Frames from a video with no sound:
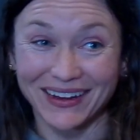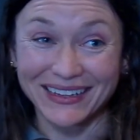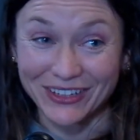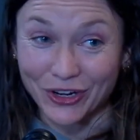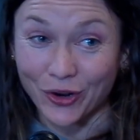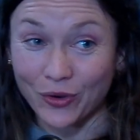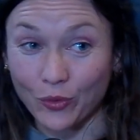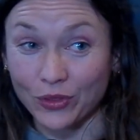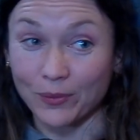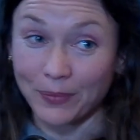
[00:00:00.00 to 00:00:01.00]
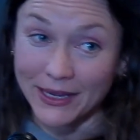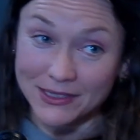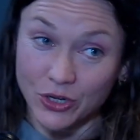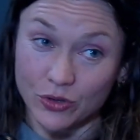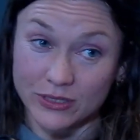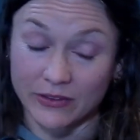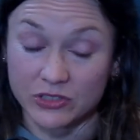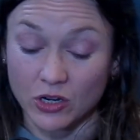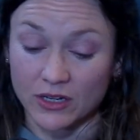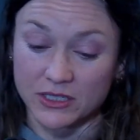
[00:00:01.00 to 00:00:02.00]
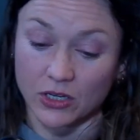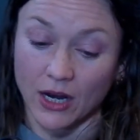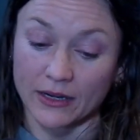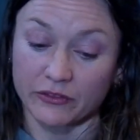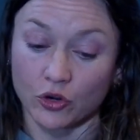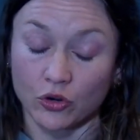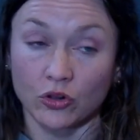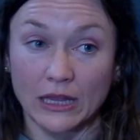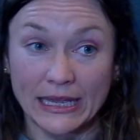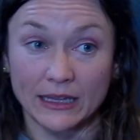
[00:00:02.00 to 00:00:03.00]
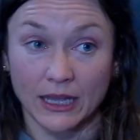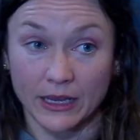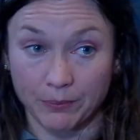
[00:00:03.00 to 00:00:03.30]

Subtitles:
or the big toes have started to kind of curl in like